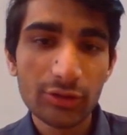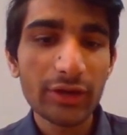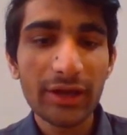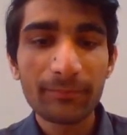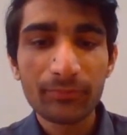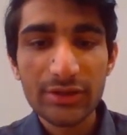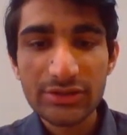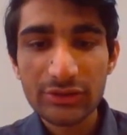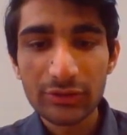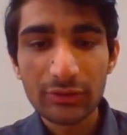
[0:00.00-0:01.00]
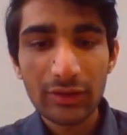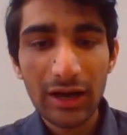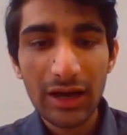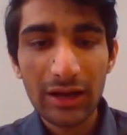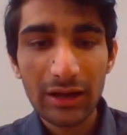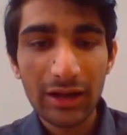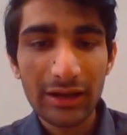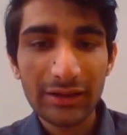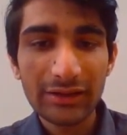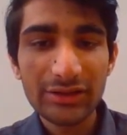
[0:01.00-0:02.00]
Okay. So our
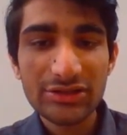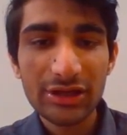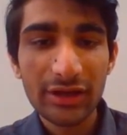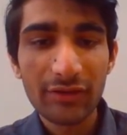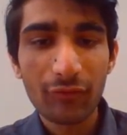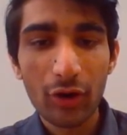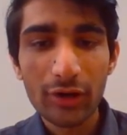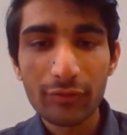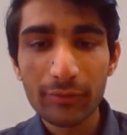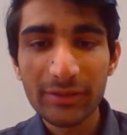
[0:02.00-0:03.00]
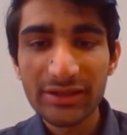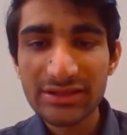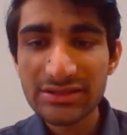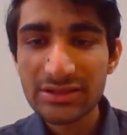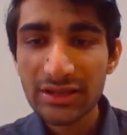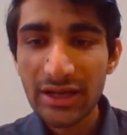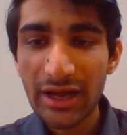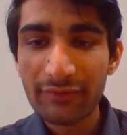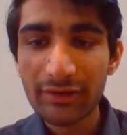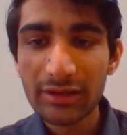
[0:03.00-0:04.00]
initial default would be this,
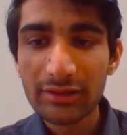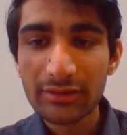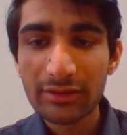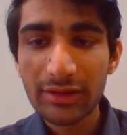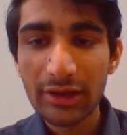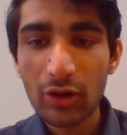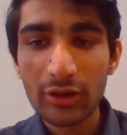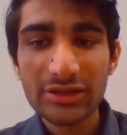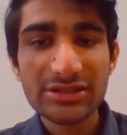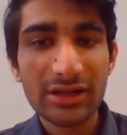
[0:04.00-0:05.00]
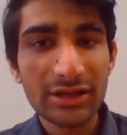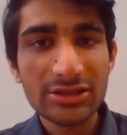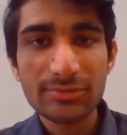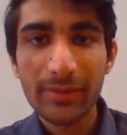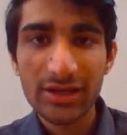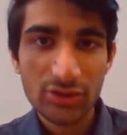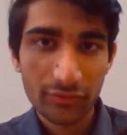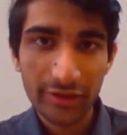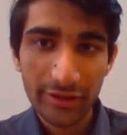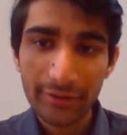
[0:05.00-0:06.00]
and we'll click on this run space
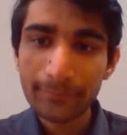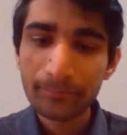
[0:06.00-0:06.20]
over here.